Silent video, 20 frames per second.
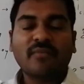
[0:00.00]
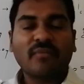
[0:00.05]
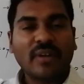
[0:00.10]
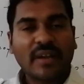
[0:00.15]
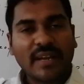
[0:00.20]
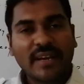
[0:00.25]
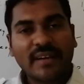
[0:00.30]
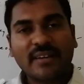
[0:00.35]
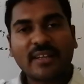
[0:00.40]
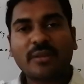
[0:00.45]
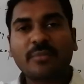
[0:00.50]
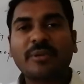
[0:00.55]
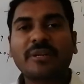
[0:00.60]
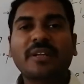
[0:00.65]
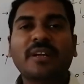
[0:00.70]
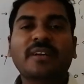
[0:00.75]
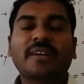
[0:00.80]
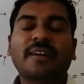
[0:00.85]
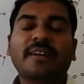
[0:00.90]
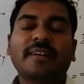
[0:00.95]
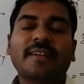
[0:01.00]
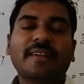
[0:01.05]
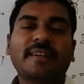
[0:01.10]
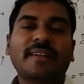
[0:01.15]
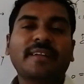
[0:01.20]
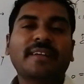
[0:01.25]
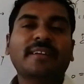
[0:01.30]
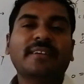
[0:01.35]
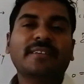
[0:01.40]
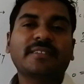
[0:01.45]
vacant orbital
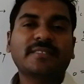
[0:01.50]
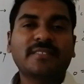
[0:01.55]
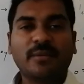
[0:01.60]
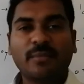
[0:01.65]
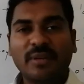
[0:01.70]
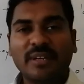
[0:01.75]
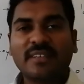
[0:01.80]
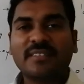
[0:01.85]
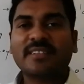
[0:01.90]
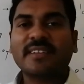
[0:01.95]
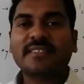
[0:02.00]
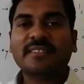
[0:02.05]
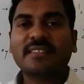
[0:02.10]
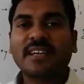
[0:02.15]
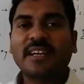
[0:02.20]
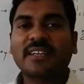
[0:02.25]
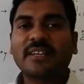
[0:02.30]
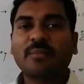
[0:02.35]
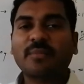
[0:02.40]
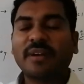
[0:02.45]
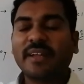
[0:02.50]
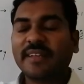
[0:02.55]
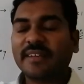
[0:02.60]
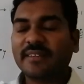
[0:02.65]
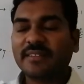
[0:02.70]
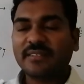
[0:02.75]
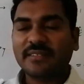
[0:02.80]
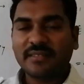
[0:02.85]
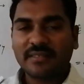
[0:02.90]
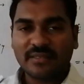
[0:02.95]
containing similar sized atom
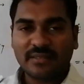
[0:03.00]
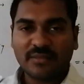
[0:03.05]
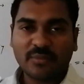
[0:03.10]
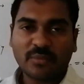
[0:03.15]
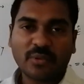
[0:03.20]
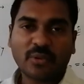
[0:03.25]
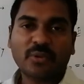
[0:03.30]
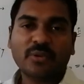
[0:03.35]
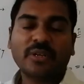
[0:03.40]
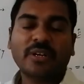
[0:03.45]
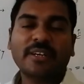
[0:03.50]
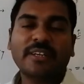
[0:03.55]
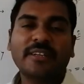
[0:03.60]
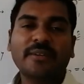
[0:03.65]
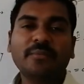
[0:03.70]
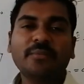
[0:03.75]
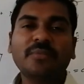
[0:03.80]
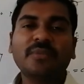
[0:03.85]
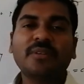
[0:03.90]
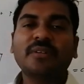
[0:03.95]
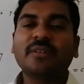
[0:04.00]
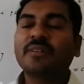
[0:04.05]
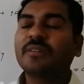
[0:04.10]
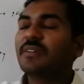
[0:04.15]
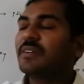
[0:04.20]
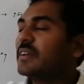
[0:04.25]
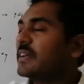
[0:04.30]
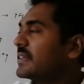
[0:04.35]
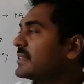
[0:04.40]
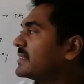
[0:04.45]
like protonium,
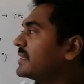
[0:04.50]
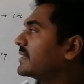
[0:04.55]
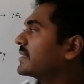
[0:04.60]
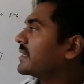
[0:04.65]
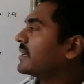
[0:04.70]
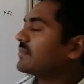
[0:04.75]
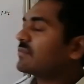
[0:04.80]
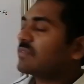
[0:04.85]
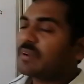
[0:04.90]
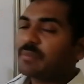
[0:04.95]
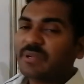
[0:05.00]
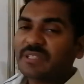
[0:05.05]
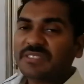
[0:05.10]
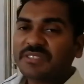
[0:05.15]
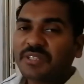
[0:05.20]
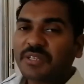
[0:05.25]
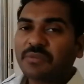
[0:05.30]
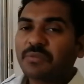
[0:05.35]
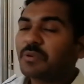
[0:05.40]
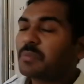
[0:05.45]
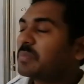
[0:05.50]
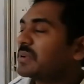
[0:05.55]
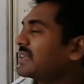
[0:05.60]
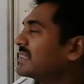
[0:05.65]
hence it can form H3O